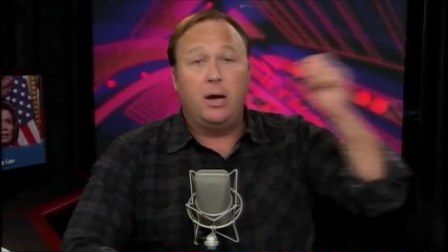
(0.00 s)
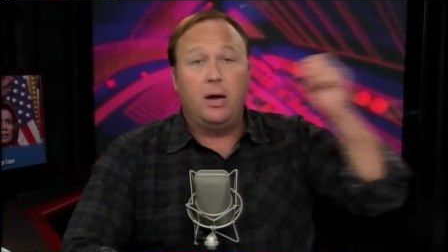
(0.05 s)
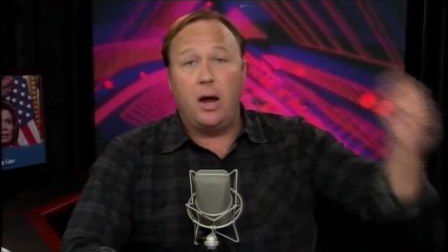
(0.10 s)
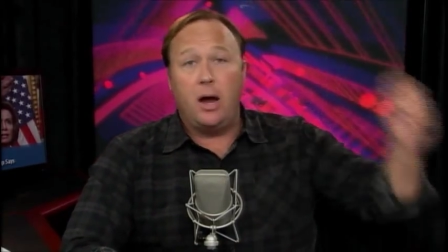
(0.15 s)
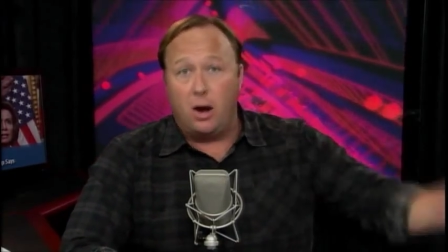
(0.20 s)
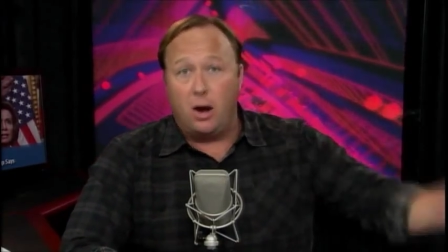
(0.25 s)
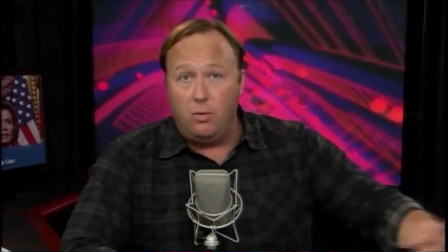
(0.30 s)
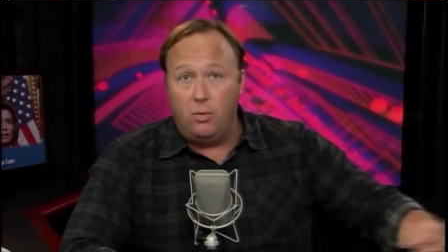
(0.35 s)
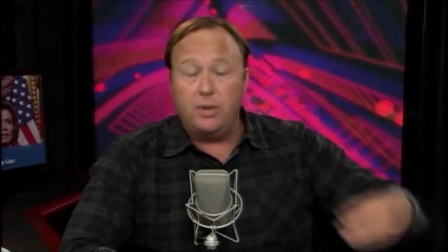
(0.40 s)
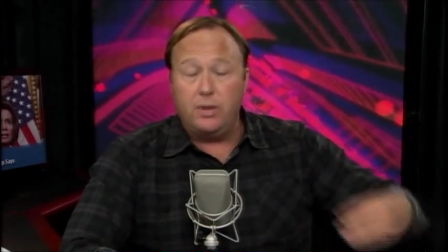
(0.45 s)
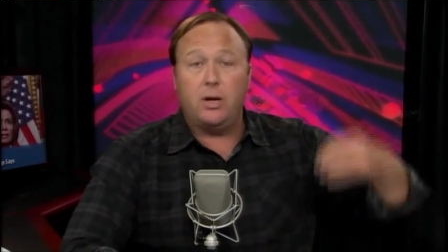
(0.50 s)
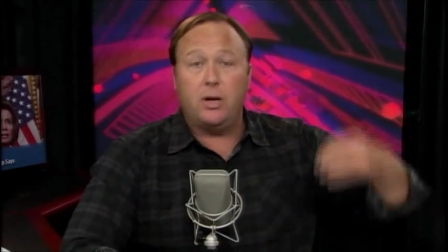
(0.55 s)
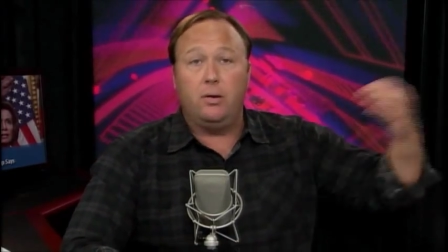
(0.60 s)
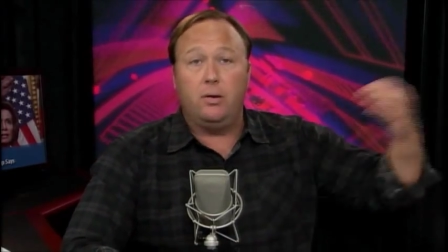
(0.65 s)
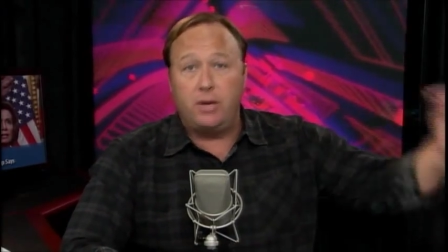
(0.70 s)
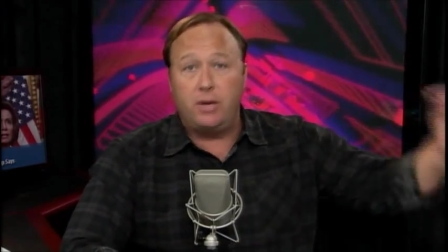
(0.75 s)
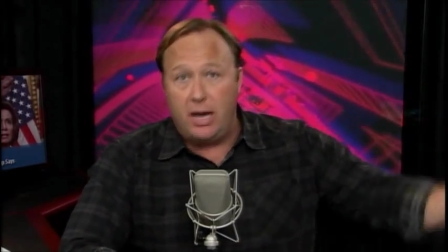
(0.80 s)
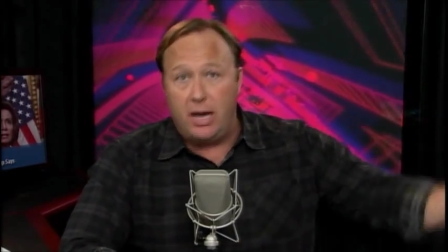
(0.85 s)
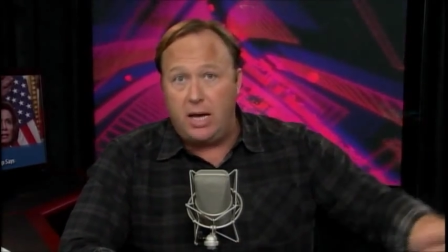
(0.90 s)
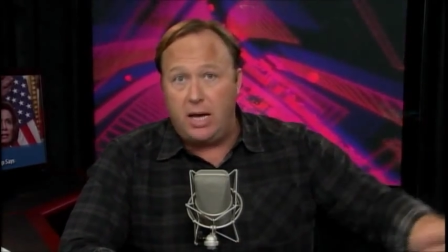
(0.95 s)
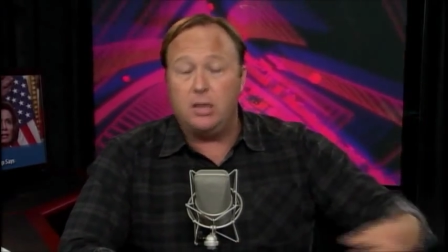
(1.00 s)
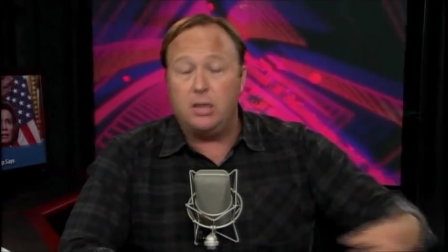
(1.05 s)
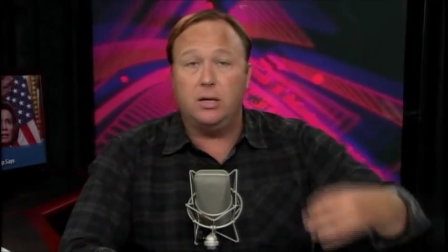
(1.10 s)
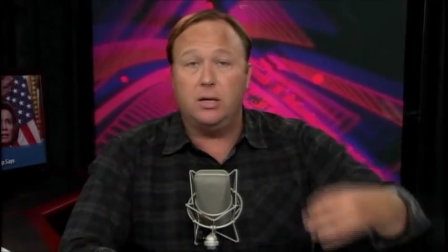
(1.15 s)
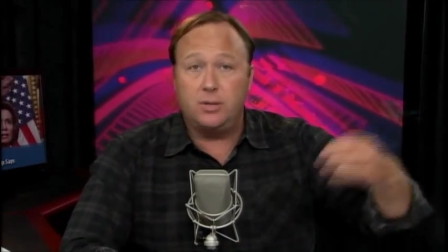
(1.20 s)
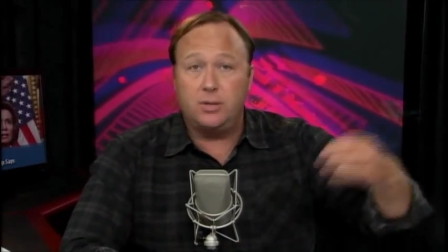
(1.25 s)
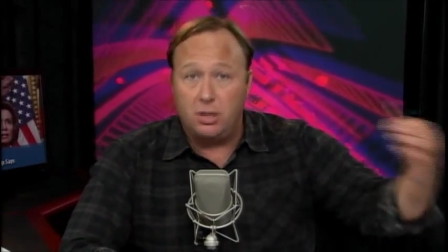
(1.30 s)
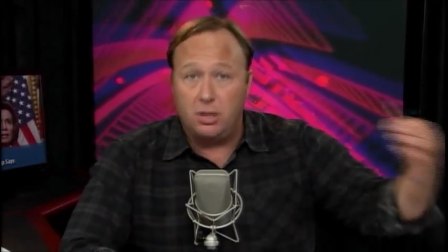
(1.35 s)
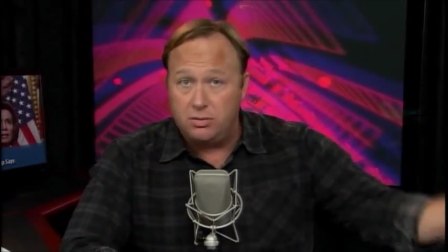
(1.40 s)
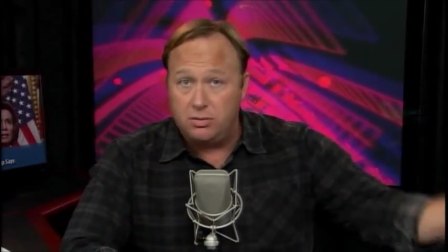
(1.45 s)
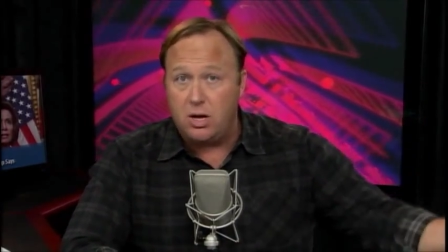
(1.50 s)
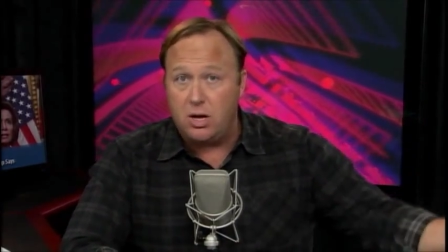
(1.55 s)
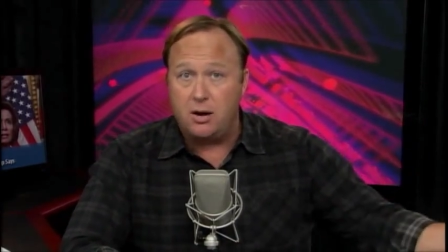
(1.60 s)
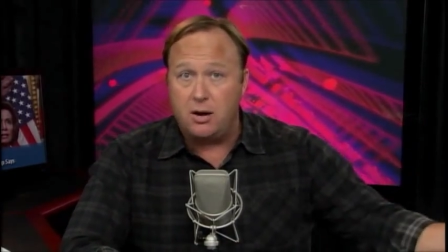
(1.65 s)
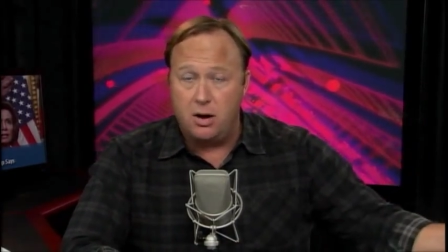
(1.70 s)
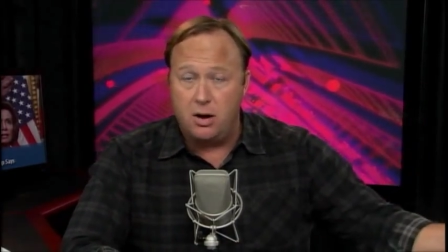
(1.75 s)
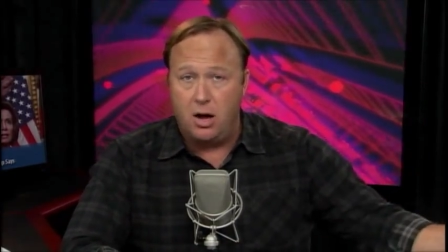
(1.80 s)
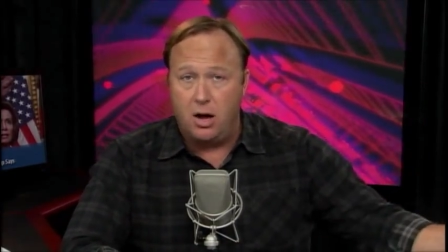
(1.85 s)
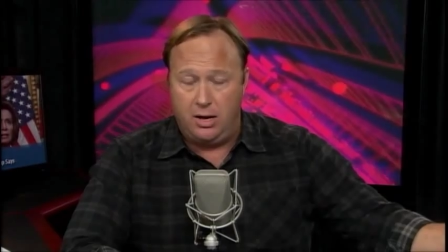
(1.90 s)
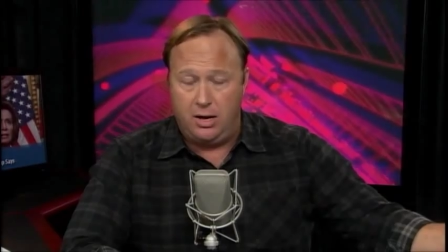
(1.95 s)
Heroin, cocaine, the list goes
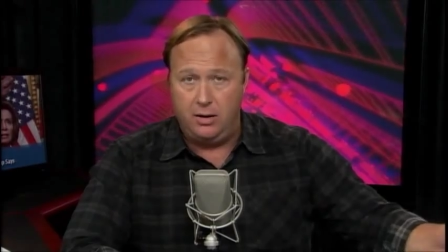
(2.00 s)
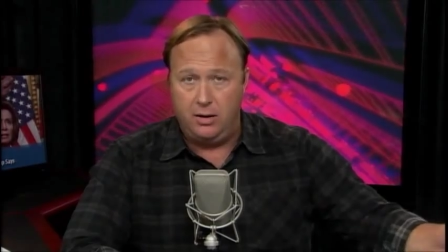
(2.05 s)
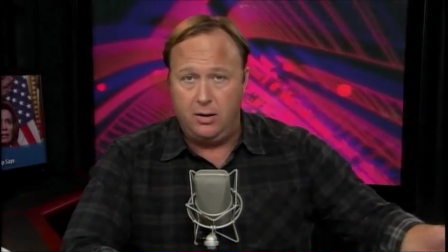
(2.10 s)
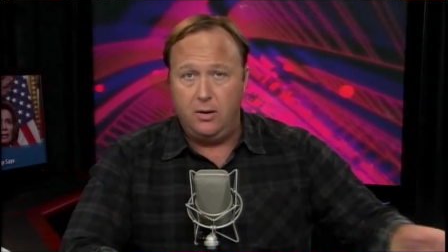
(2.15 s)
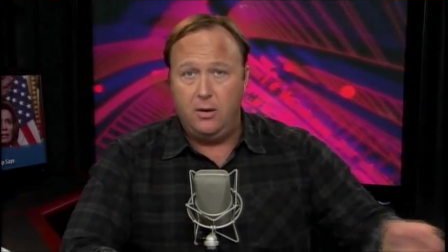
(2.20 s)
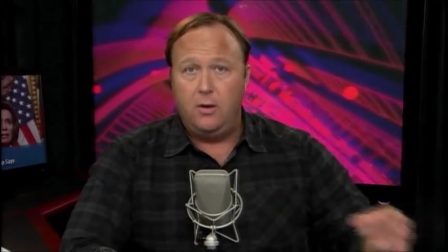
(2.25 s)
on and on.